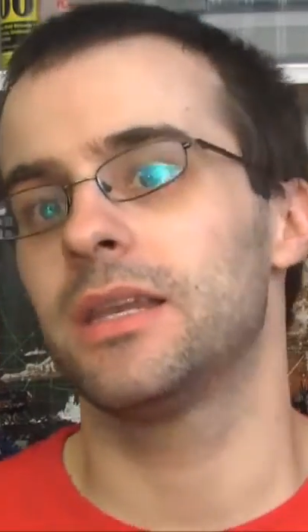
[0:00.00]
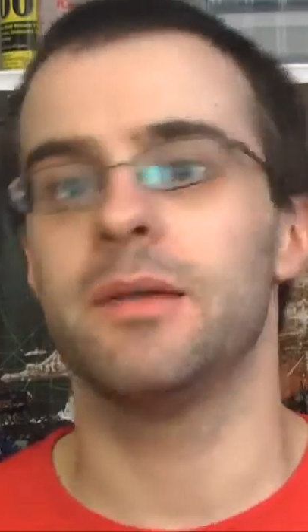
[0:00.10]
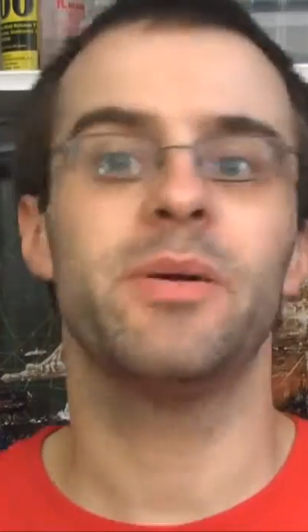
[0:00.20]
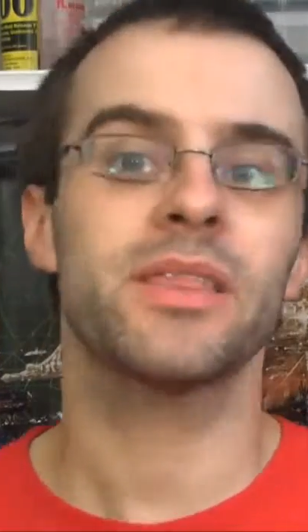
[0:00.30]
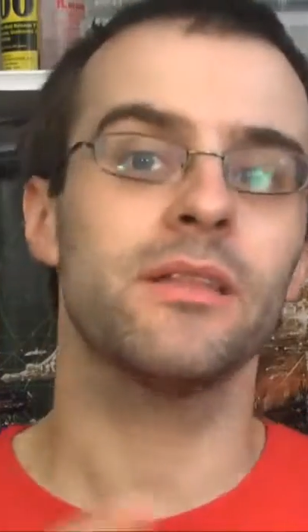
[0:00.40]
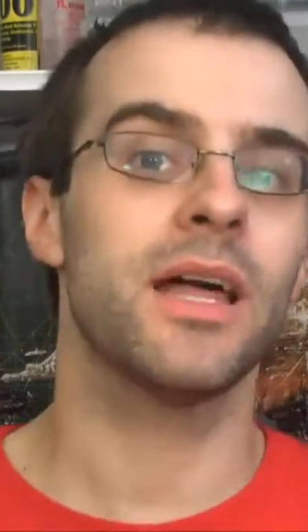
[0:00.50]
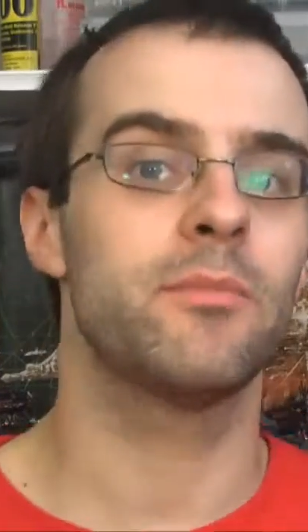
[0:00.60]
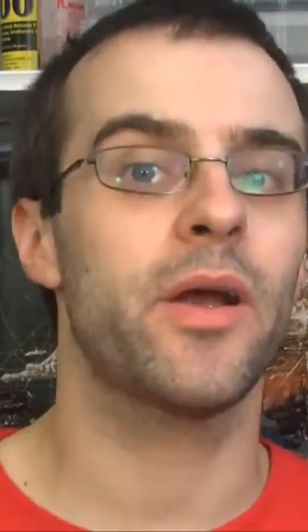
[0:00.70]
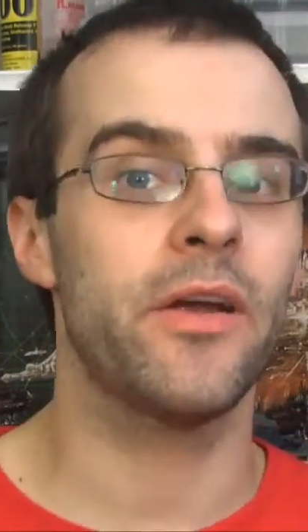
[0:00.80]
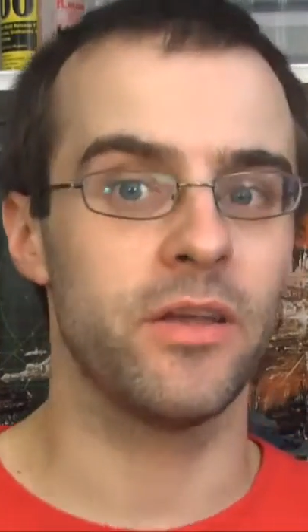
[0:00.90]
And I picked the
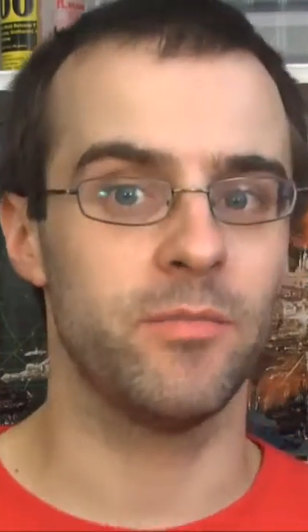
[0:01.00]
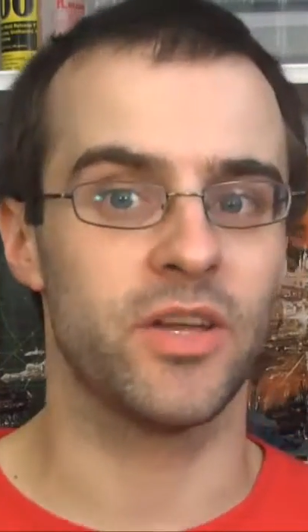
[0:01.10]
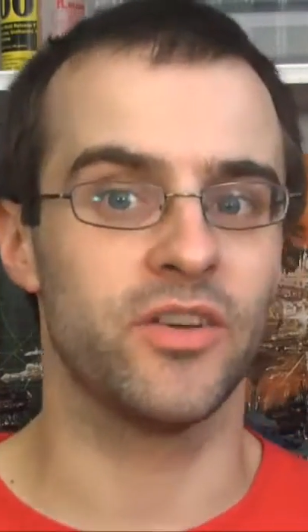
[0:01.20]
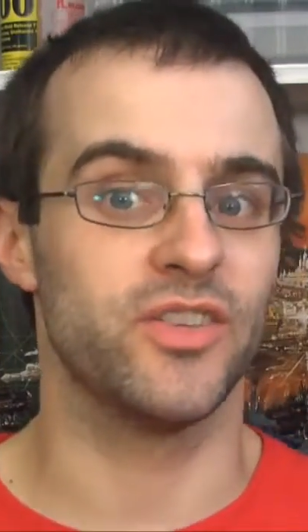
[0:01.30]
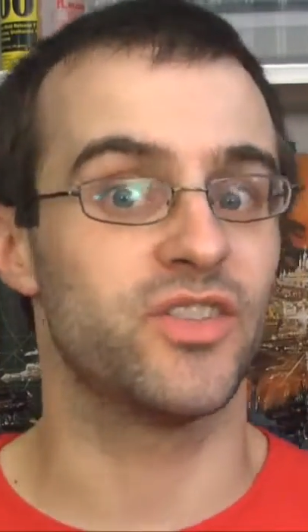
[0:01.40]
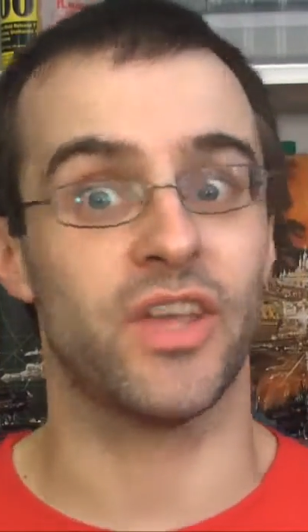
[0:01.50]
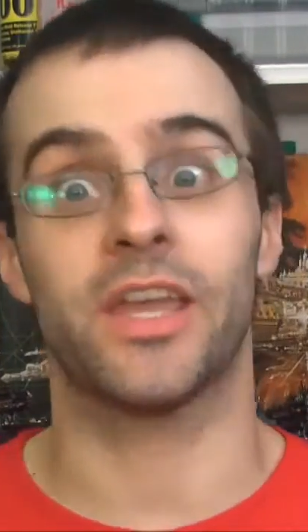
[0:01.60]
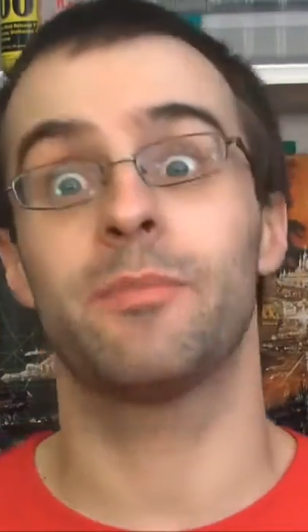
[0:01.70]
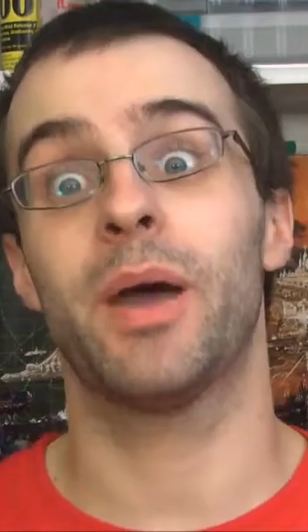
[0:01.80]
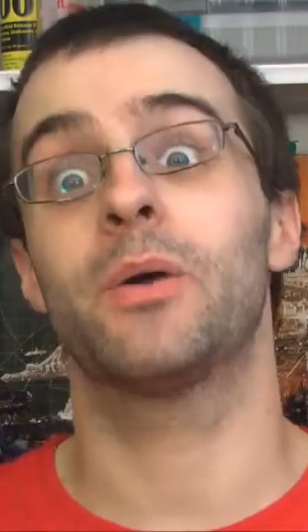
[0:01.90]
Librarian because
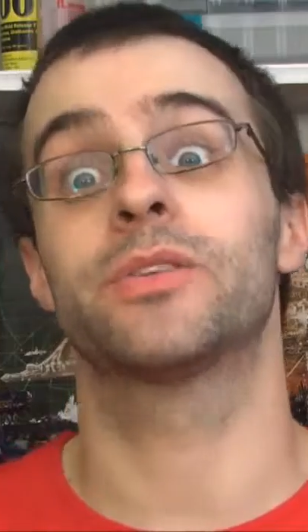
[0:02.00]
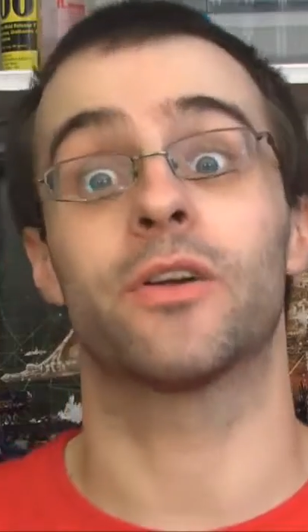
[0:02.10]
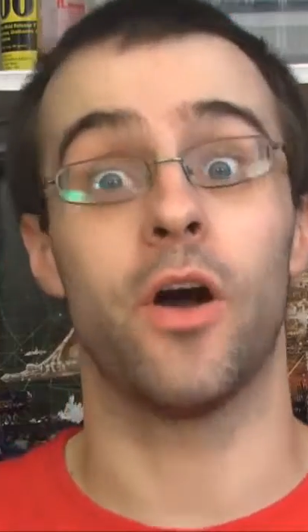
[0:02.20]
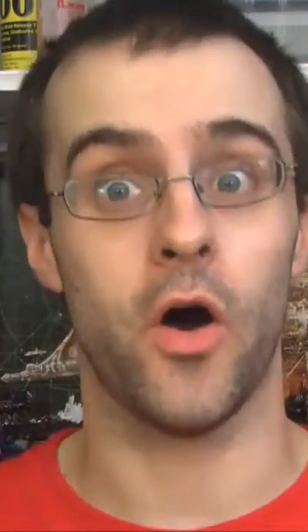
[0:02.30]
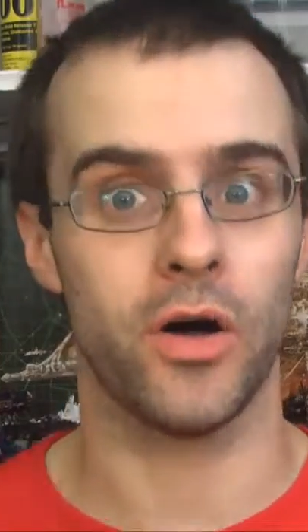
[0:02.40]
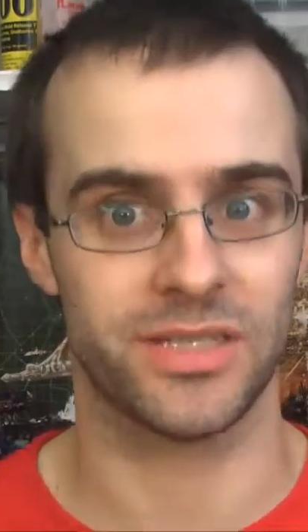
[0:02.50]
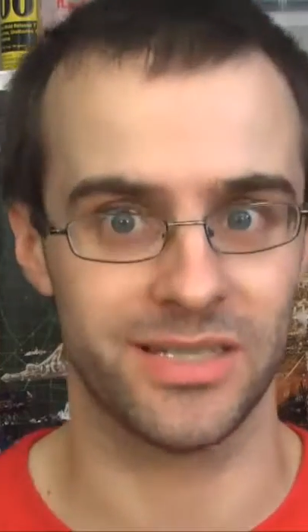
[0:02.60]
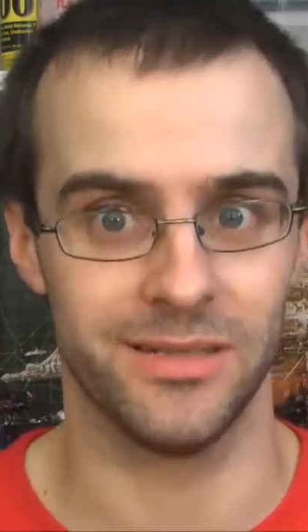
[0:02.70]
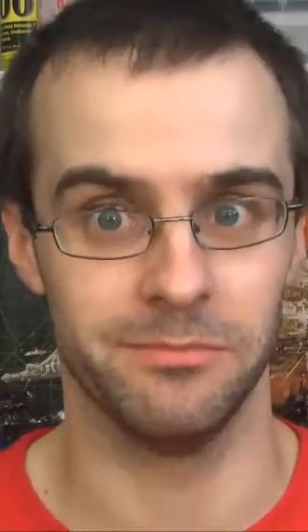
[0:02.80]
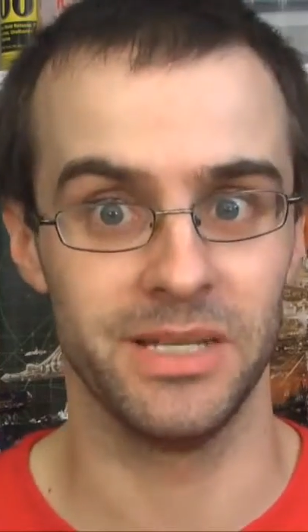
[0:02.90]
psychic powers are
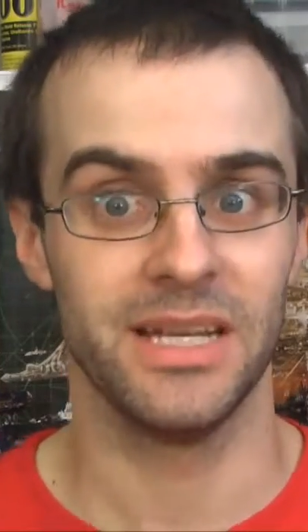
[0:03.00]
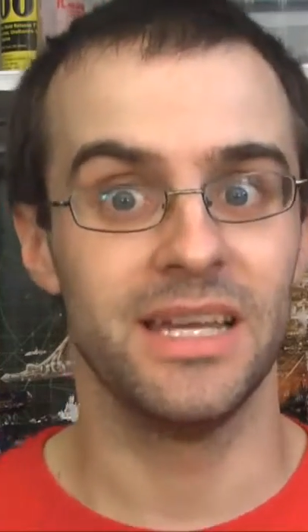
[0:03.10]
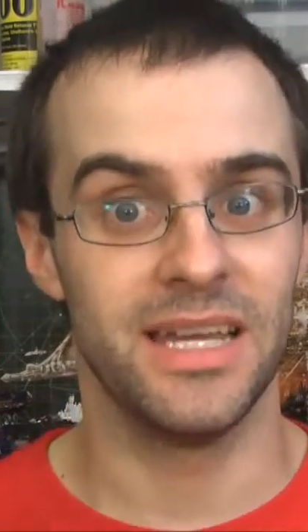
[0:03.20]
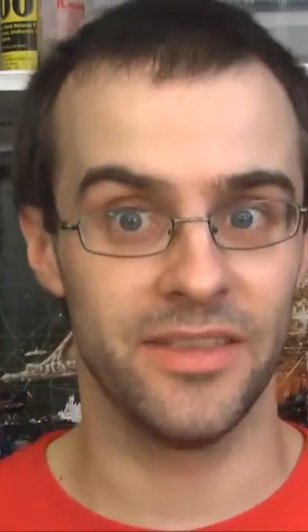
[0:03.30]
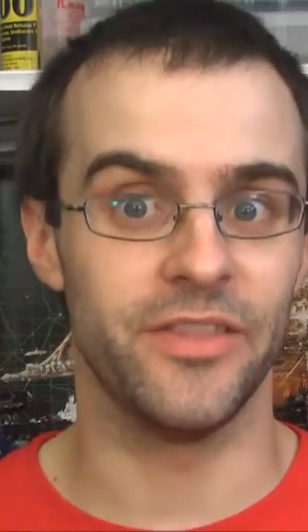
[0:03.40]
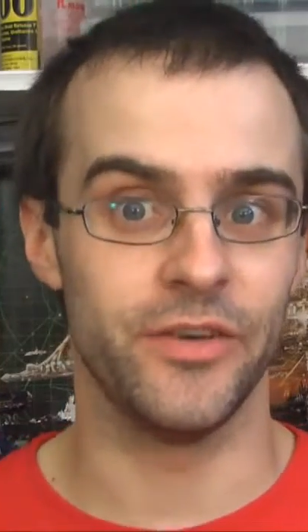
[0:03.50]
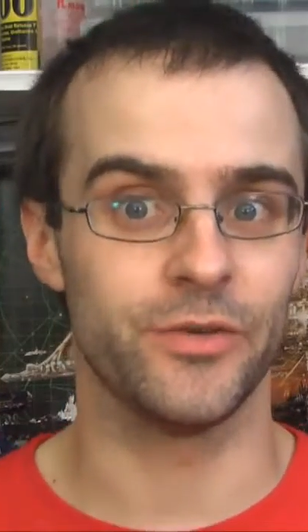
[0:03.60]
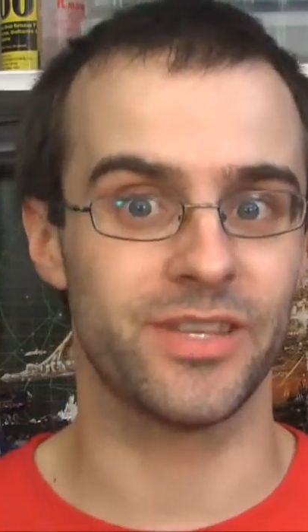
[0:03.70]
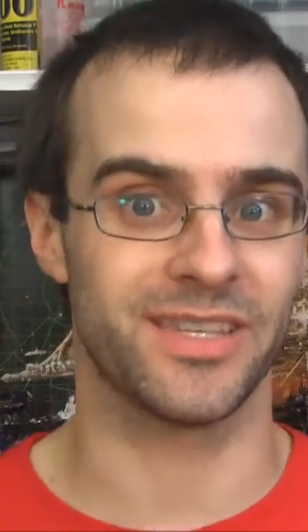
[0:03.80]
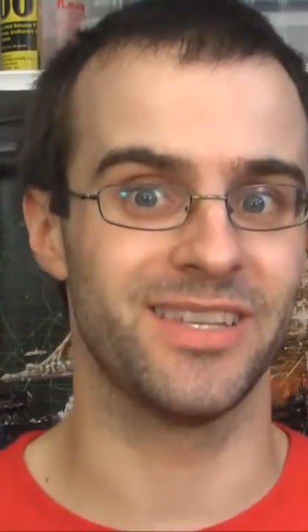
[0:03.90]
awesome in the
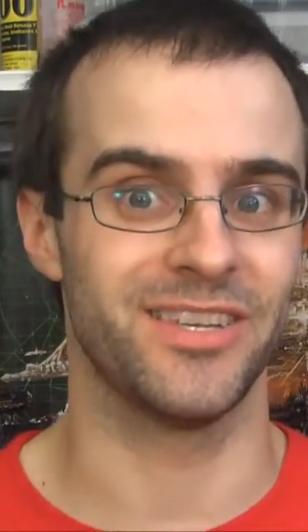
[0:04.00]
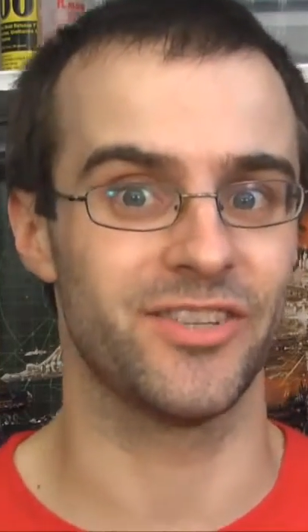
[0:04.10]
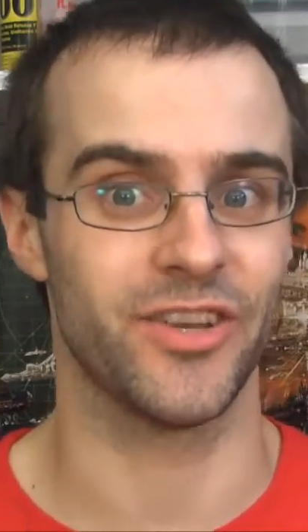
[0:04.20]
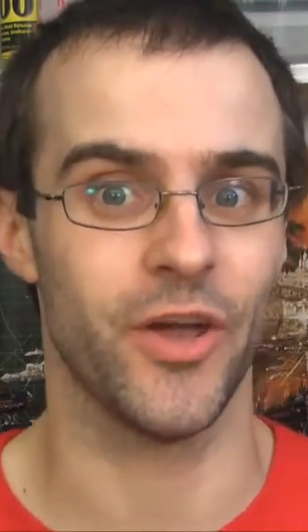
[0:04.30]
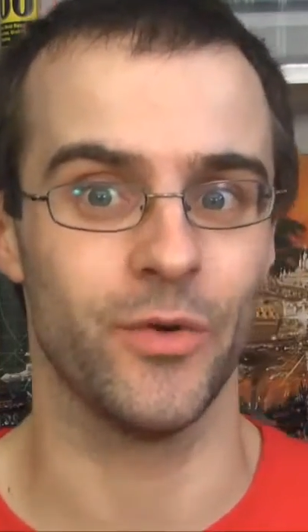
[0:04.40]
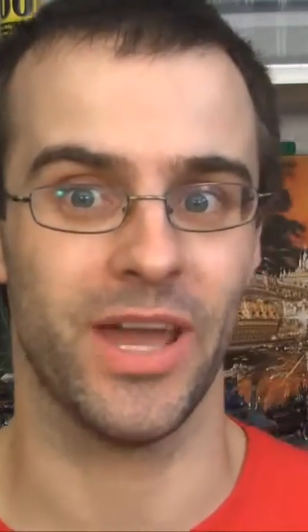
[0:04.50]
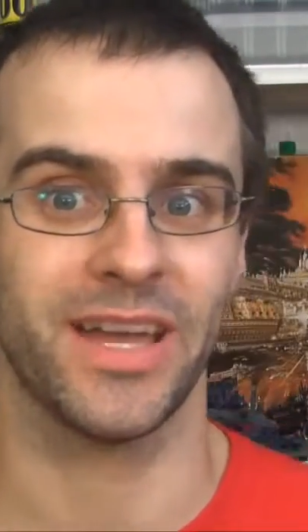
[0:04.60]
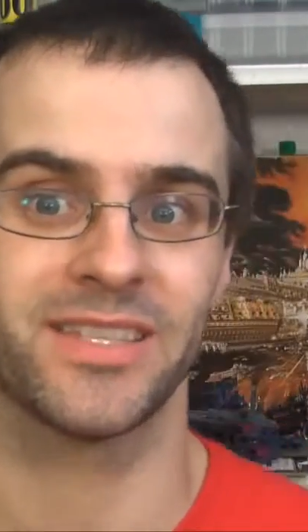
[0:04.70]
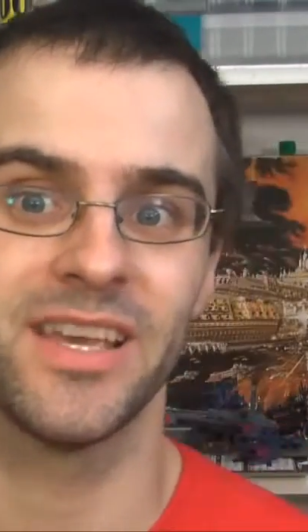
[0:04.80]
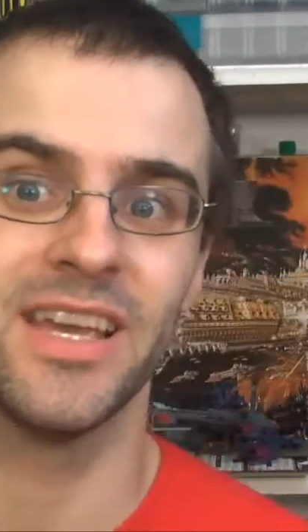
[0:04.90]
new 6th edition
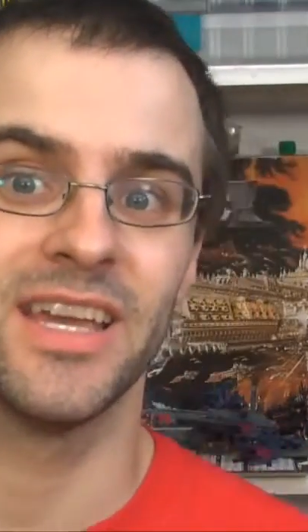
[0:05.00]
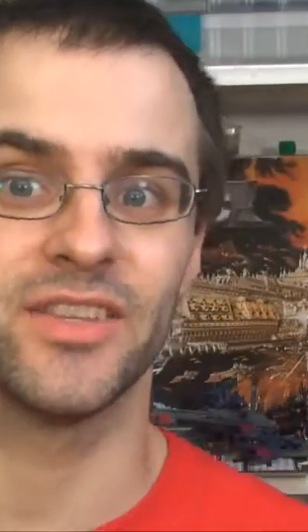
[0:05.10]
Codex,